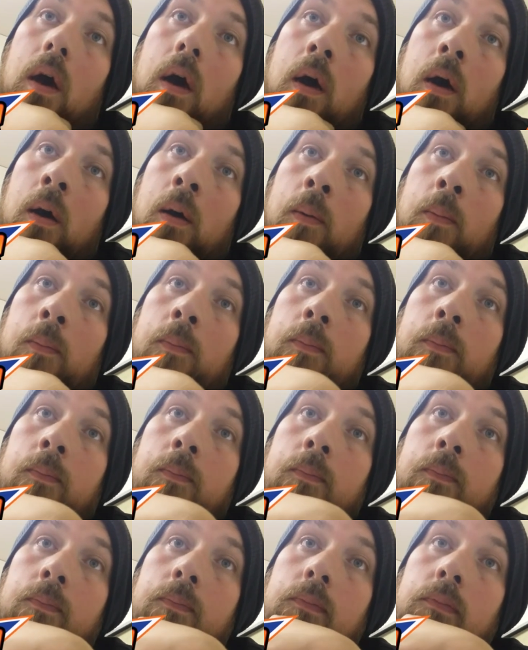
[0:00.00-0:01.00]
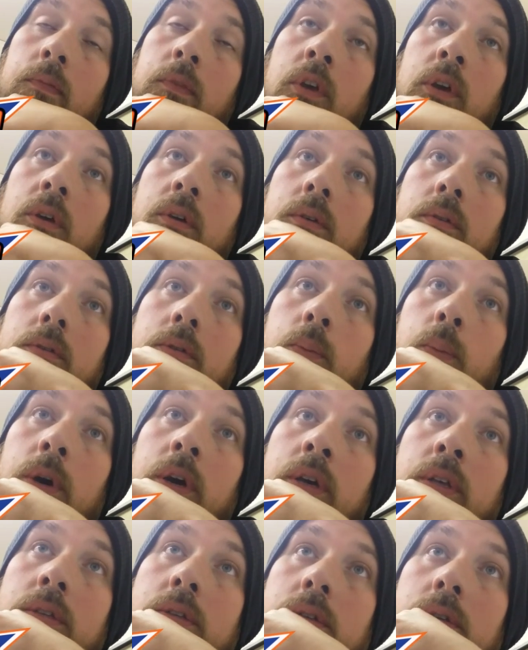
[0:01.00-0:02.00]
Um, yeah, the
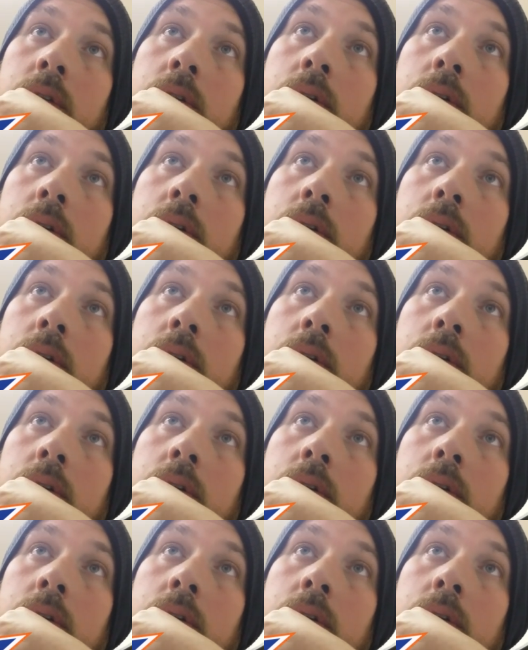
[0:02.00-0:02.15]
Wayne's